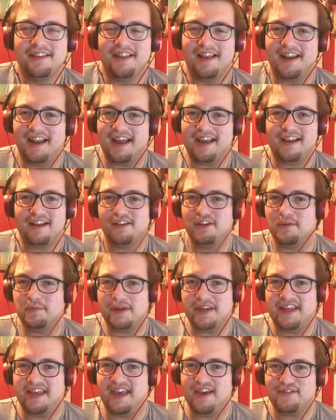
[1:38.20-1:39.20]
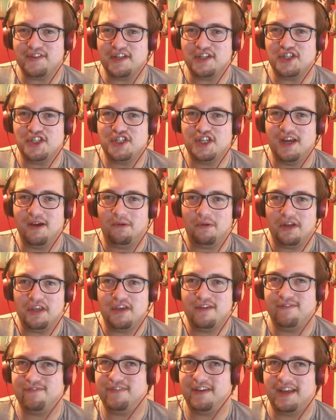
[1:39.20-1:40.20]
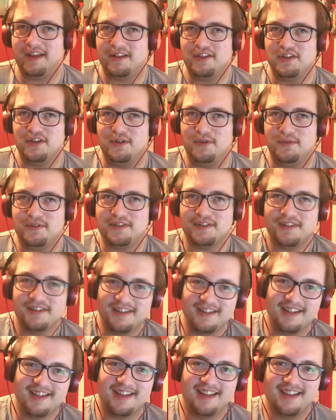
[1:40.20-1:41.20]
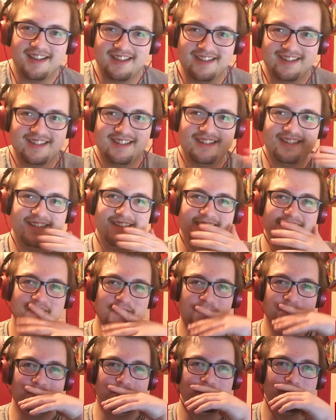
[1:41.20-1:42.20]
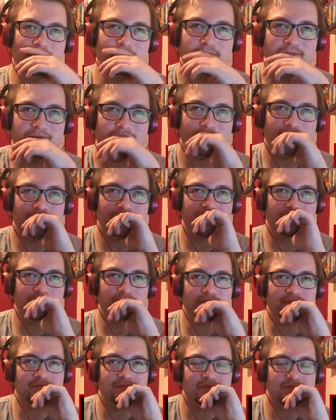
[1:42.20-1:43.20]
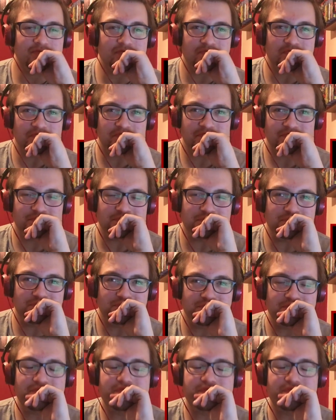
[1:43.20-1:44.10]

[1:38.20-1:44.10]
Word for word: Like, nobody so, gives a shit what, what you think, dude. Swords? What, what should we do about that? Well, let's just keep an eye out.